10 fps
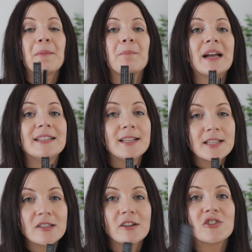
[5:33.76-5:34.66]
My
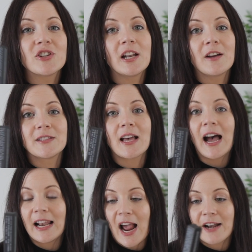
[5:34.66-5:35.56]
sister, she loves
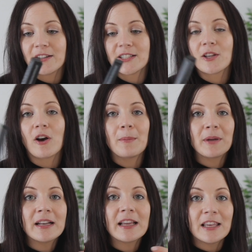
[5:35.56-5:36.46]
eyeliners, so I'm
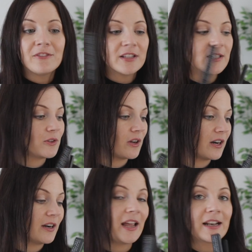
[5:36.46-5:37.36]
gonna give this to
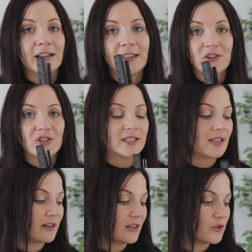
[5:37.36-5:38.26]
her and I think she's
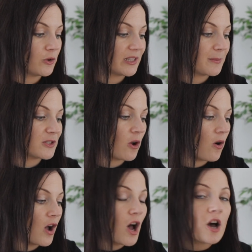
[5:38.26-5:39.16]
gonna enjoy them.
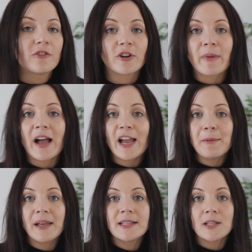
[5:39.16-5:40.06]
So for my eye
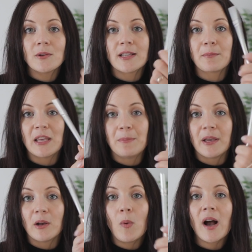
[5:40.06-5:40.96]
pencils, I'm
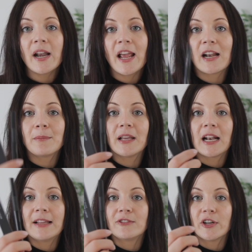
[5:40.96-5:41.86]
keeping one and I'm
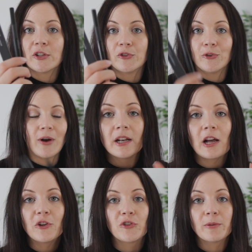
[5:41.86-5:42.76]
decluttering two.
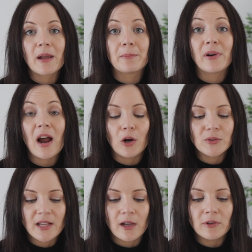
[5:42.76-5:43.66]
Now for my
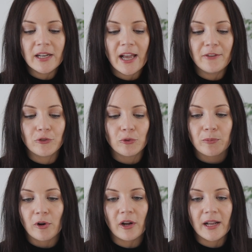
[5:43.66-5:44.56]
brows, I only have two
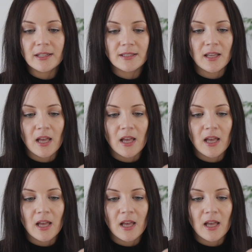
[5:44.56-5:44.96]
products.